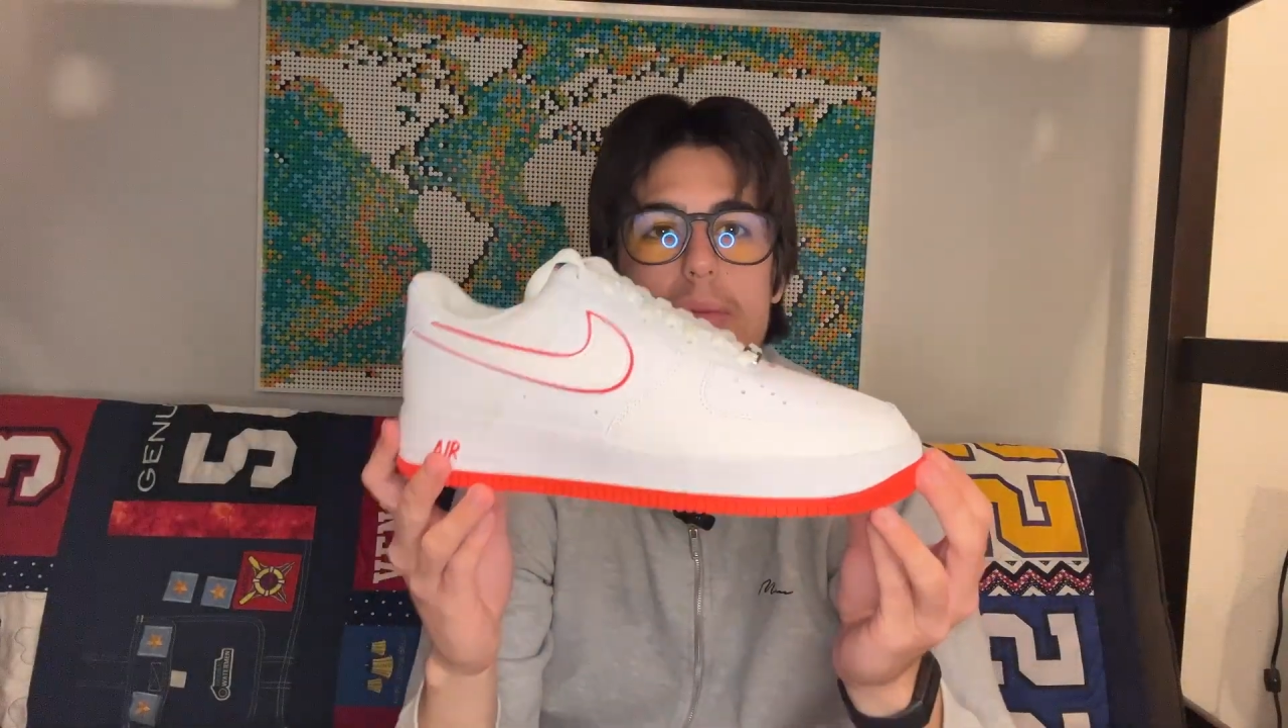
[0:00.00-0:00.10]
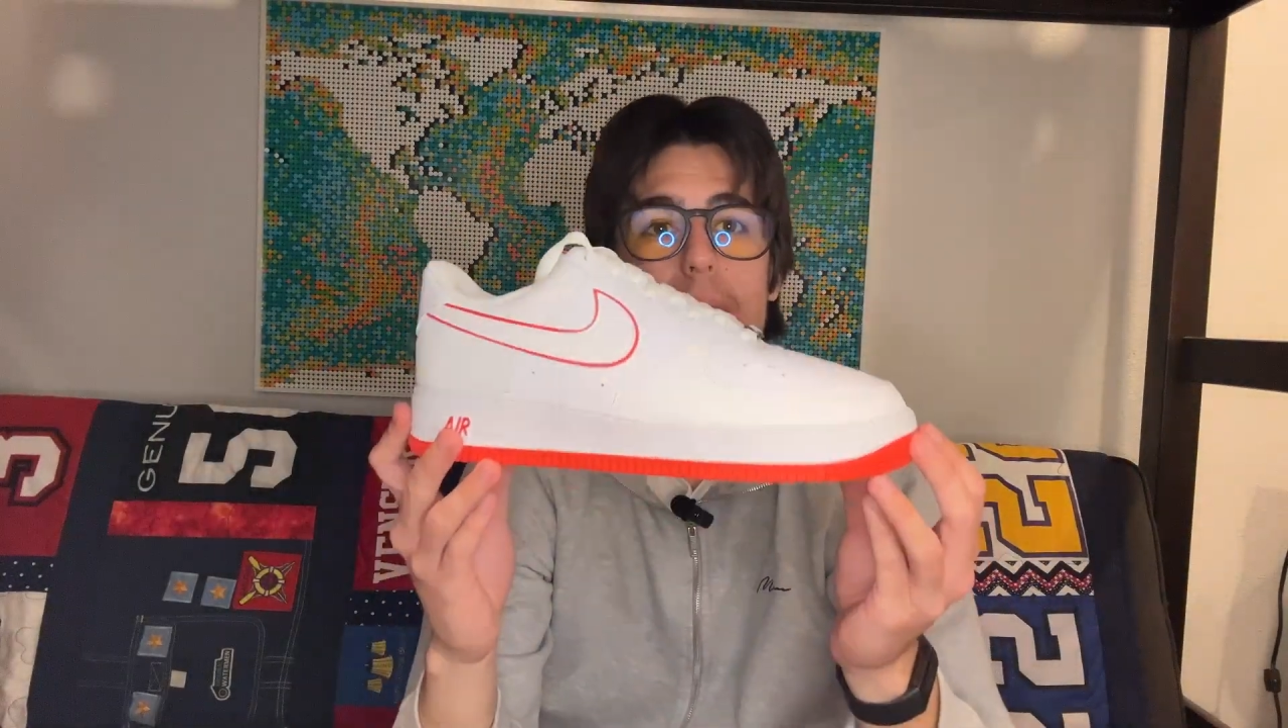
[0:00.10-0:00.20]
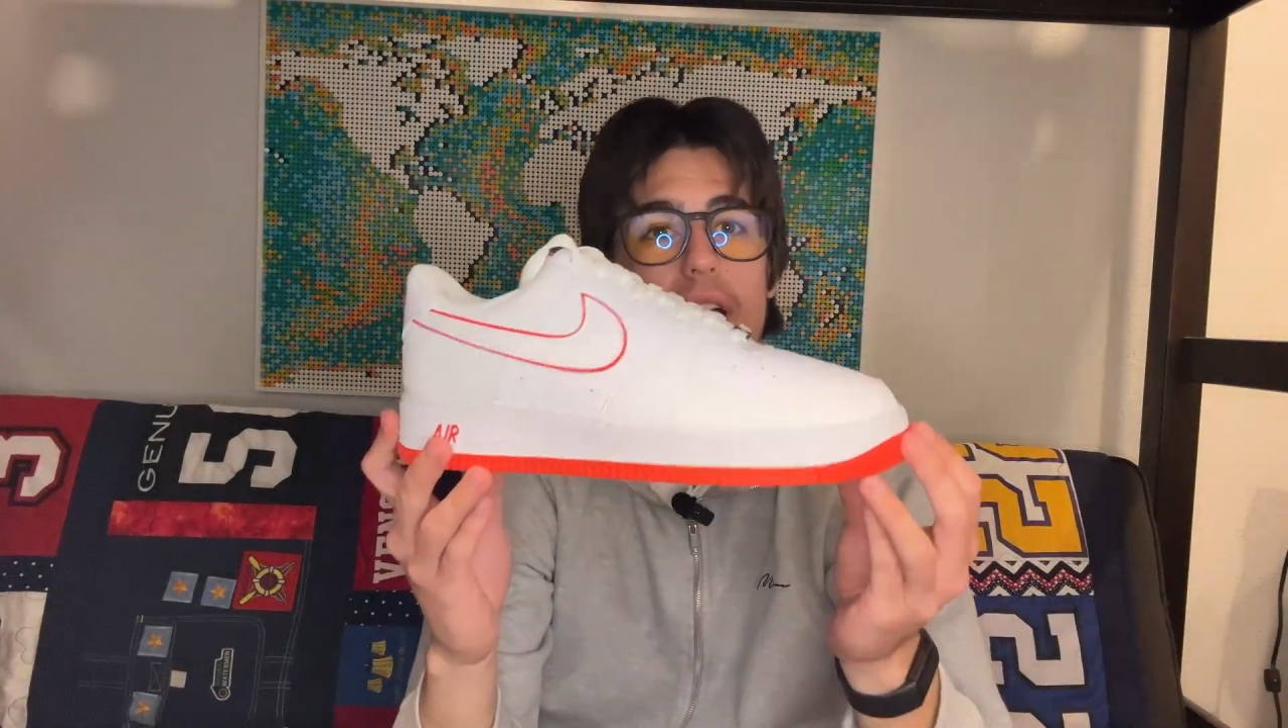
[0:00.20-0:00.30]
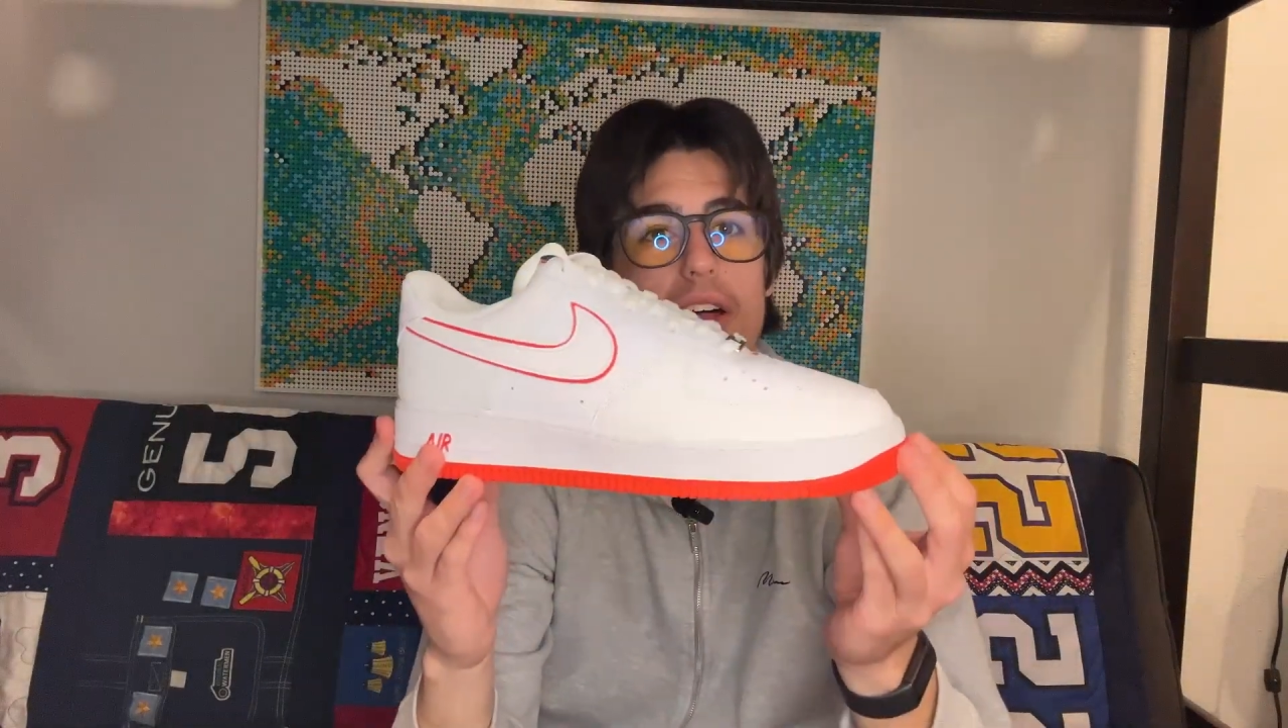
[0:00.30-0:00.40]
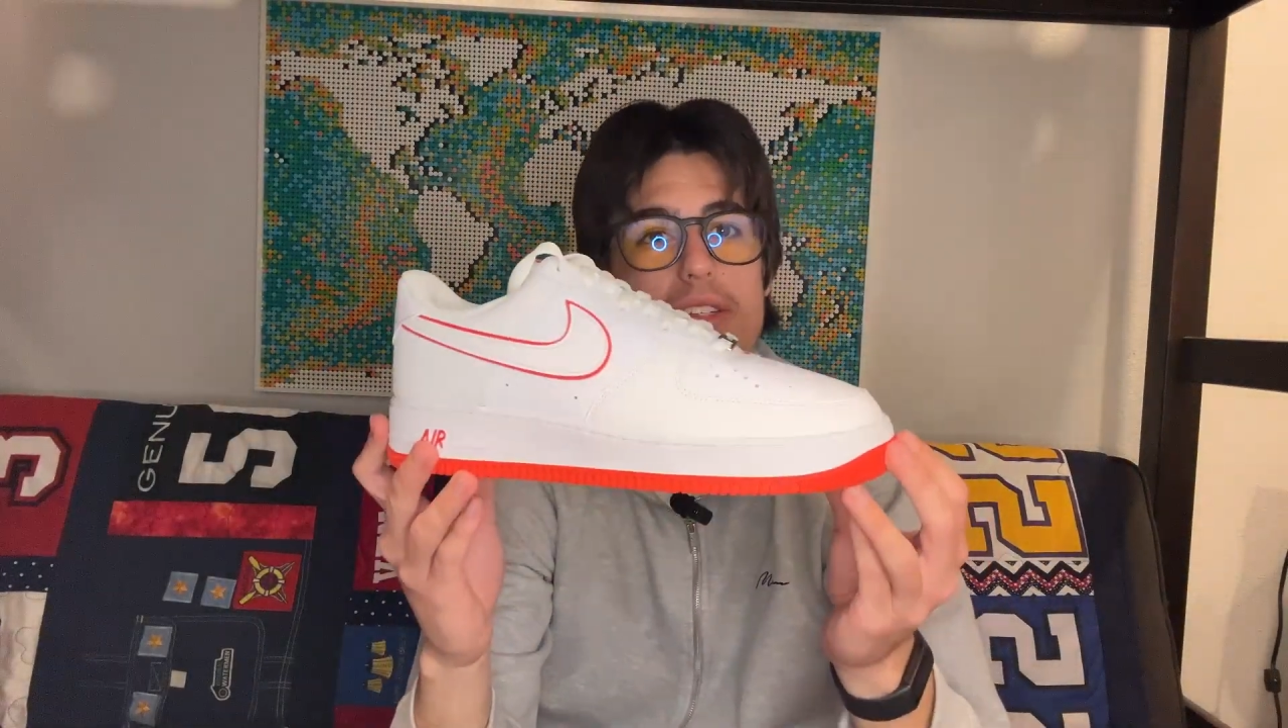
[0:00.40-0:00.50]

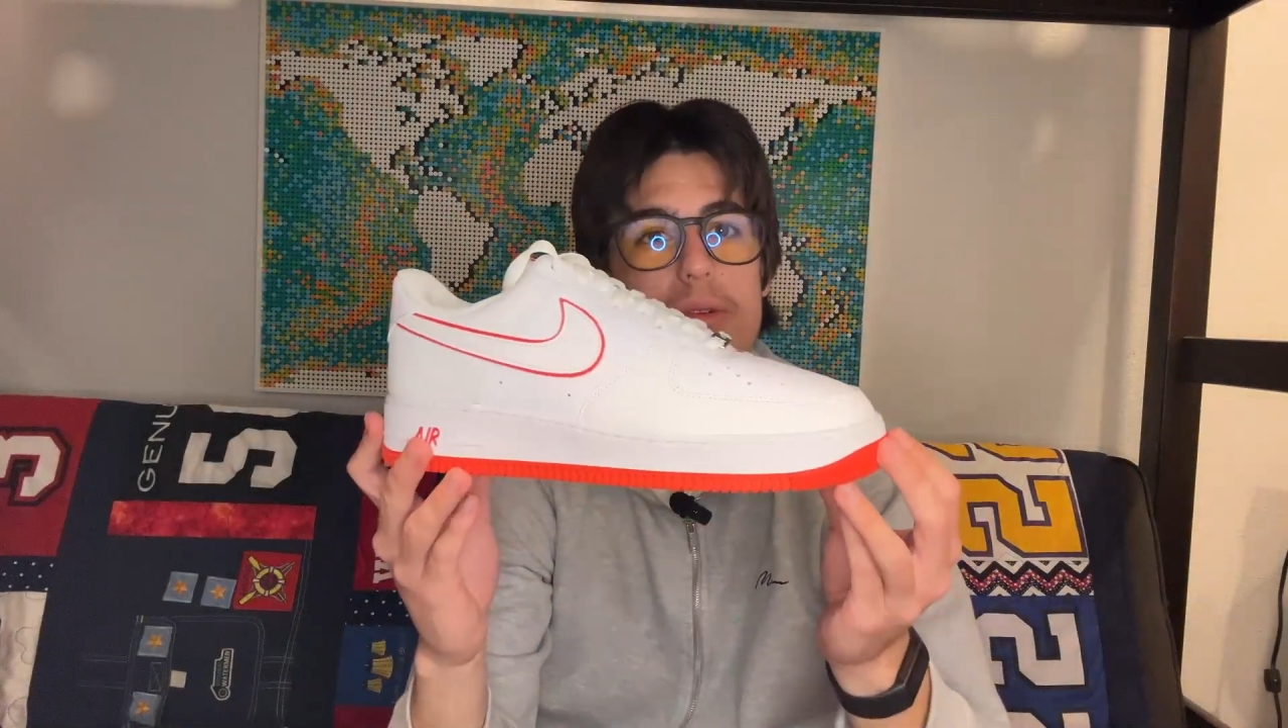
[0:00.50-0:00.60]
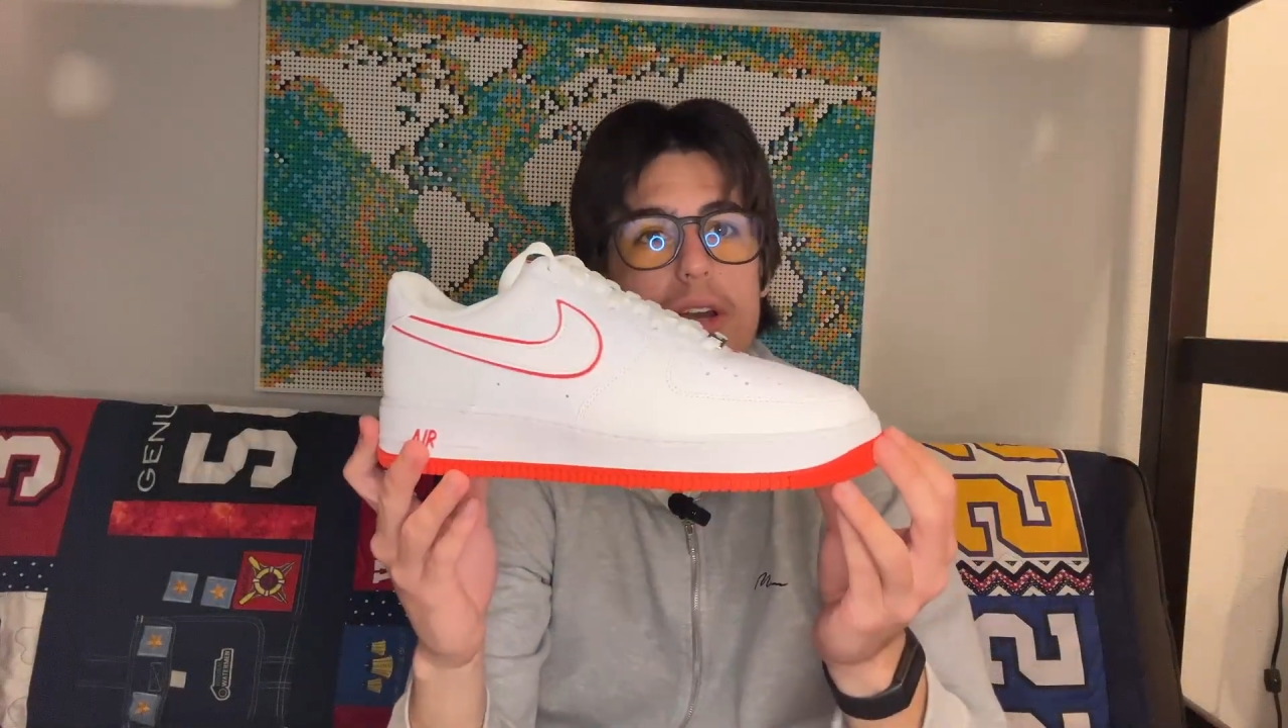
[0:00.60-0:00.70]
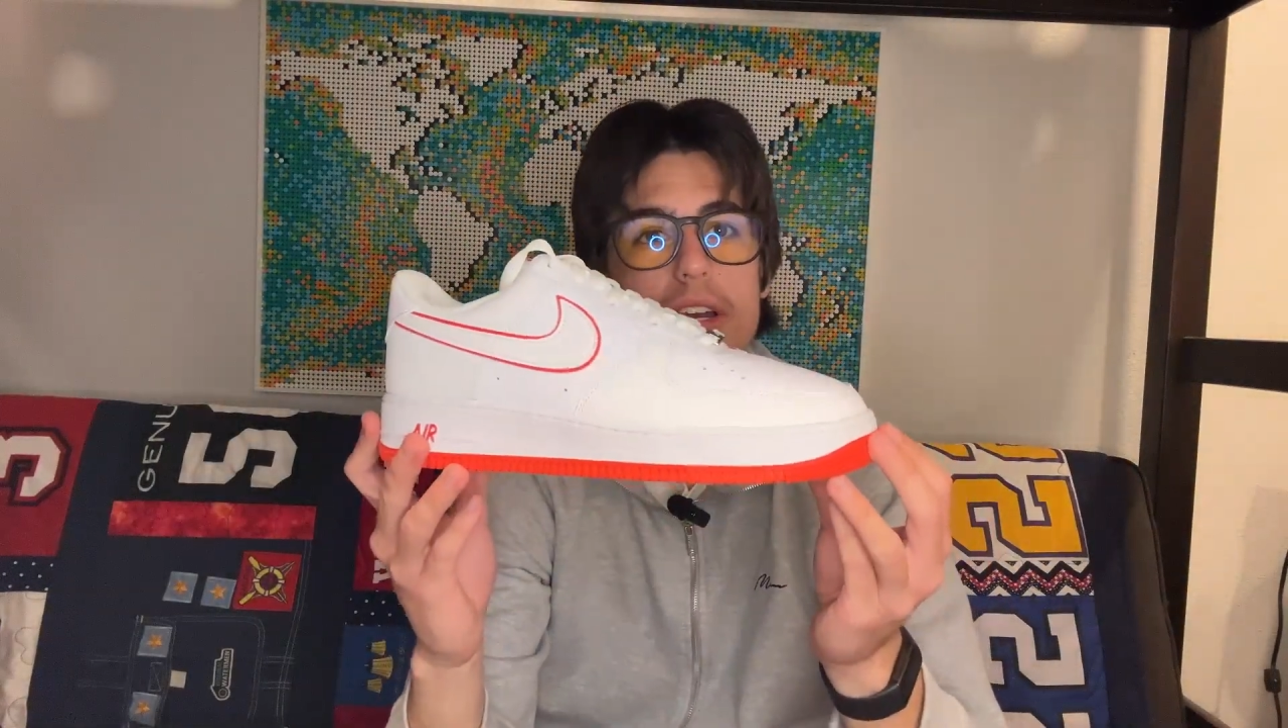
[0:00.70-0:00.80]
Picante Red